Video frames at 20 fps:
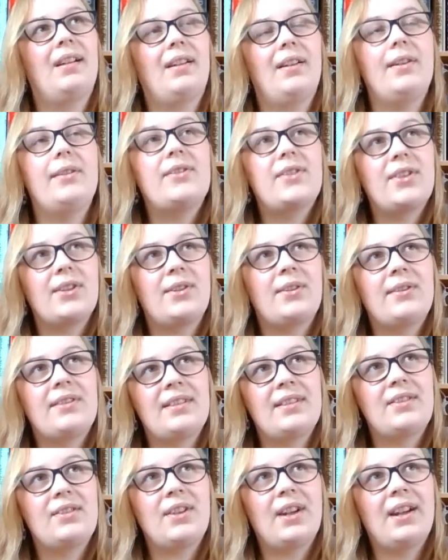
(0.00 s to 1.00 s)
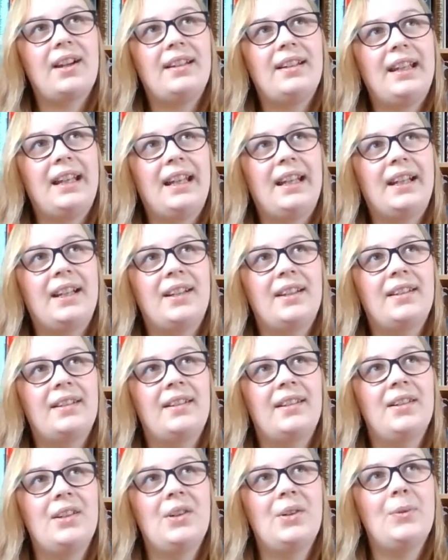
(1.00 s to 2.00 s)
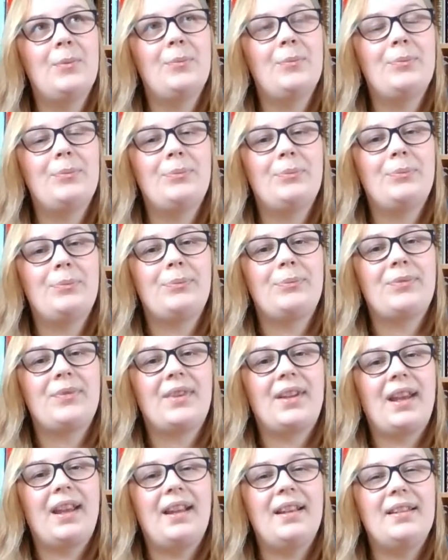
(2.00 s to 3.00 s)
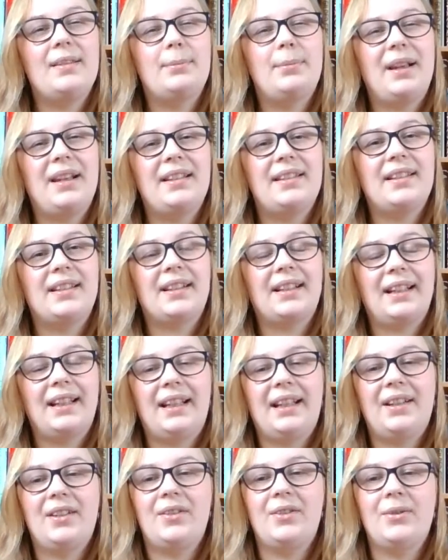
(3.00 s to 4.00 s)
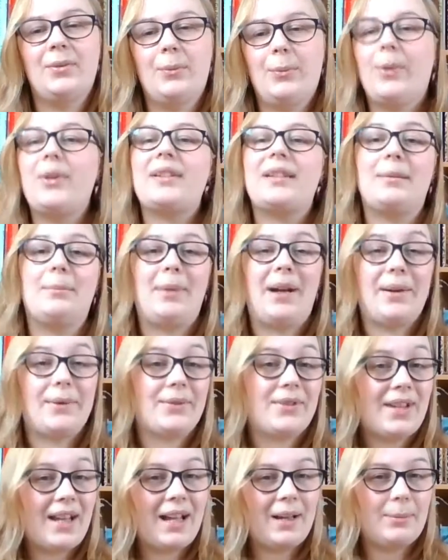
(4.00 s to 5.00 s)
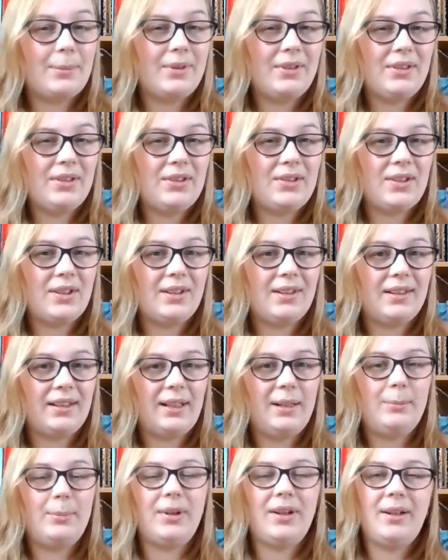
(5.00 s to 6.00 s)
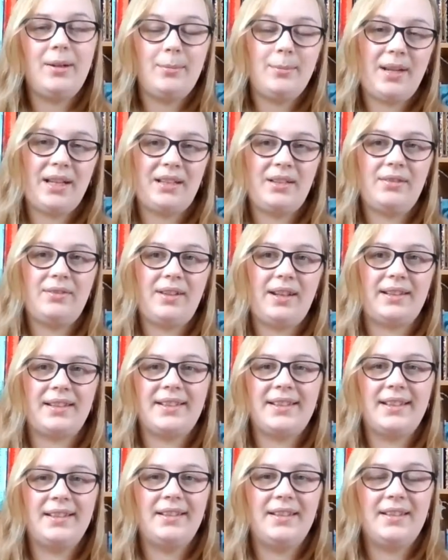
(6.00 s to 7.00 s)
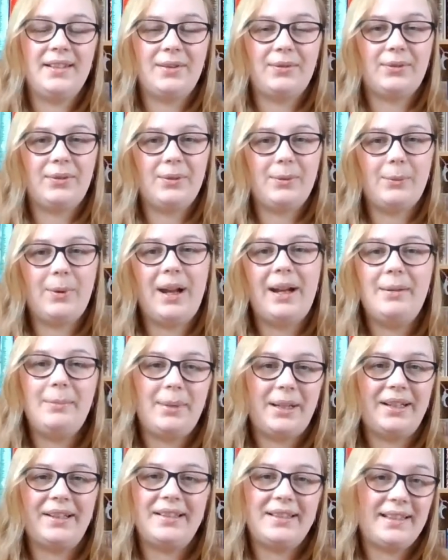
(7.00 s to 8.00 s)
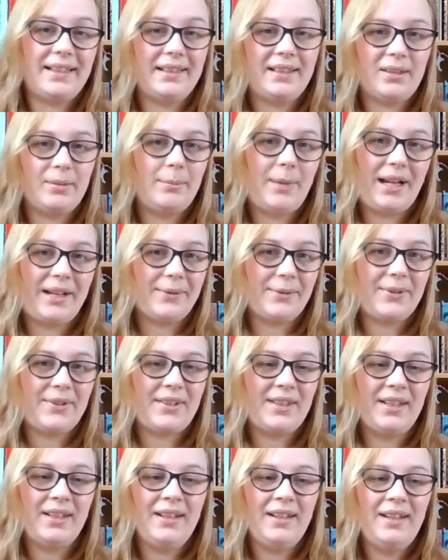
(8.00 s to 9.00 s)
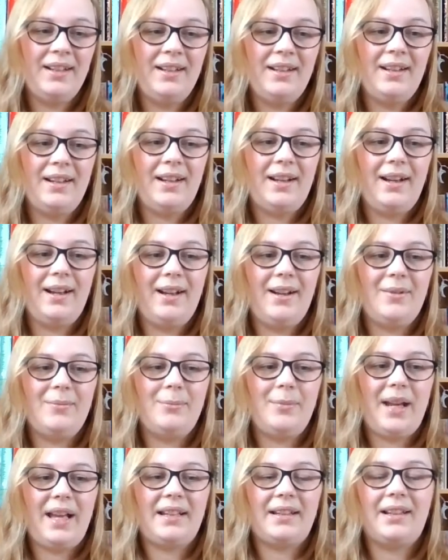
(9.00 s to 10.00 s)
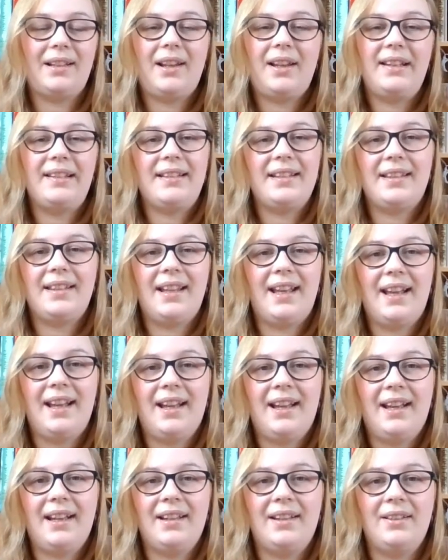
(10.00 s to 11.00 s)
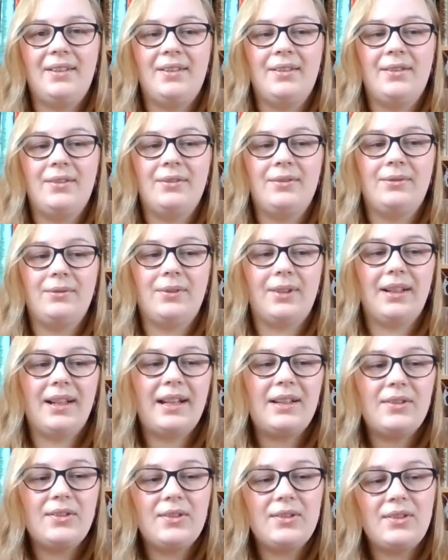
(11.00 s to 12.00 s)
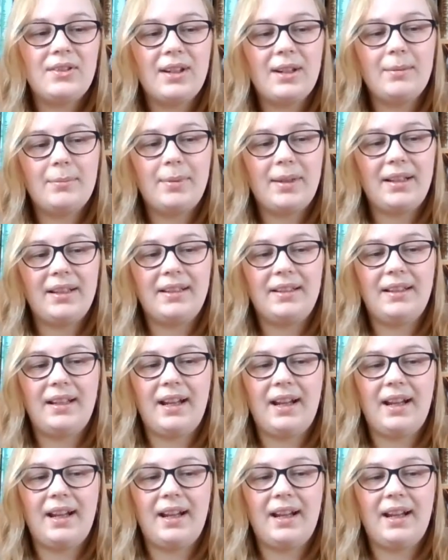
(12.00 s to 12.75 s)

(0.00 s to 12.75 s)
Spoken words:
Algernon's journey is basically what's about to happen to Charlie, but it manifests in a different way because he's a mouse. And I liked their relationship and